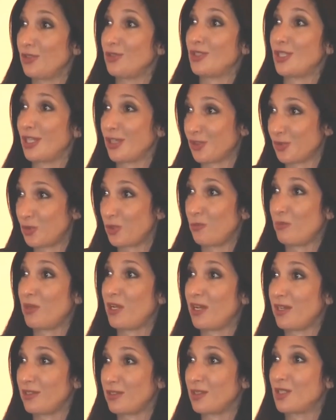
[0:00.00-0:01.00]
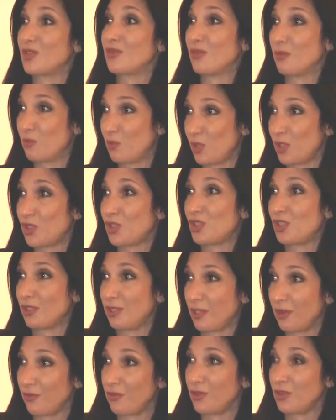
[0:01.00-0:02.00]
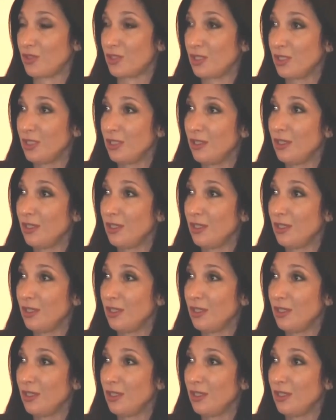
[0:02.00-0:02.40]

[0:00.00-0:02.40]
those extra deposits from which to leverage